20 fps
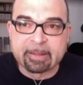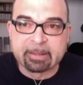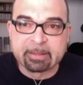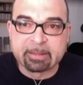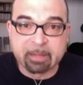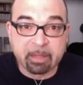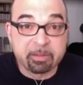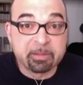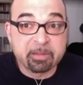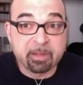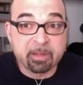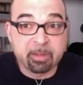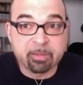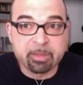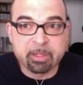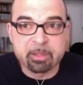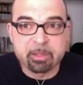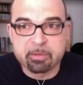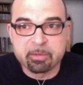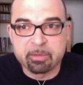done
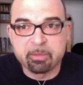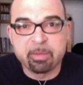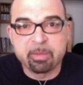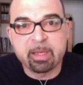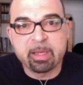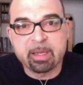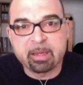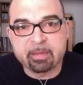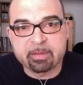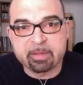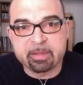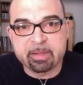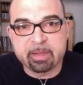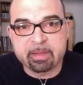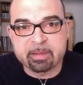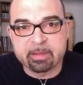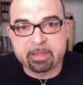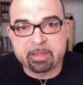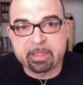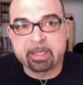something to me
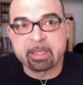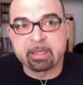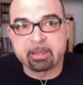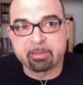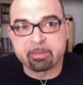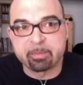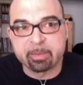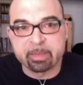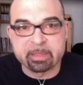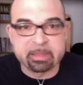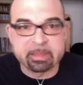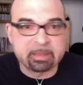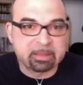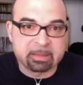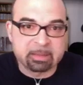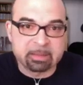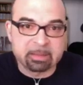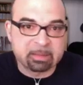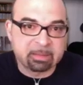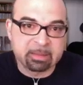as a kid. But
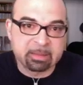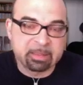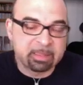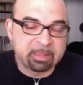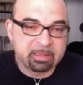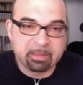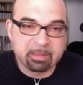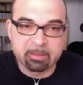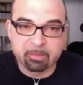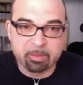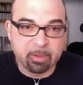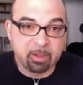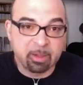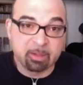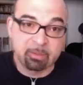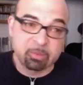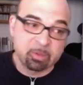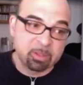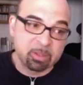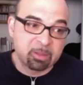the kissing
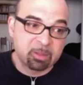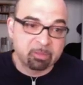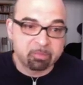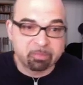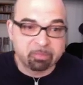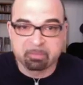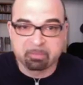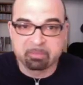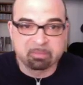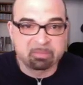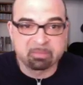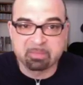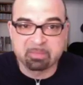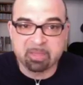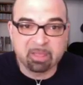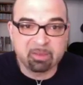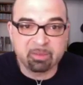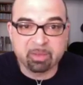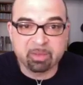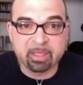part, well,
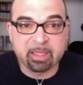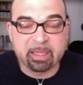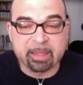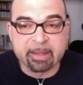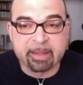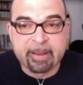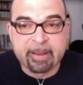not really.